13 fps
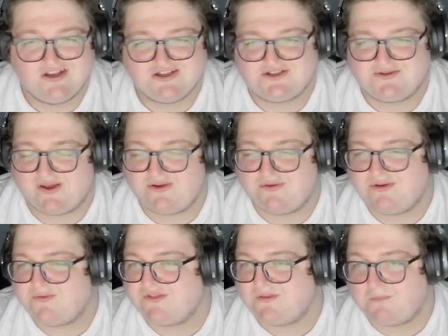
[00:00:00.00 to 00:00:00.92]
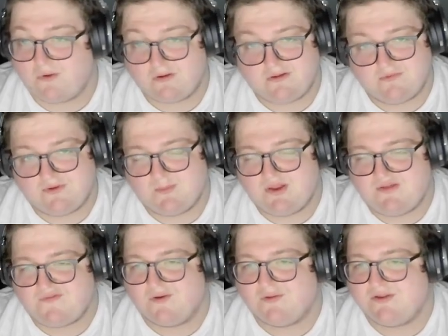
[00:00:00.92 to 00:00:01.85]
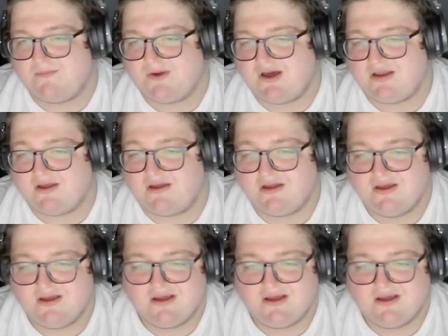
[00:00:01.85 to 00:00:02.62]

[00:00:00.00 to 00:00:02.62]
so I don't know what the market would be for Olimata.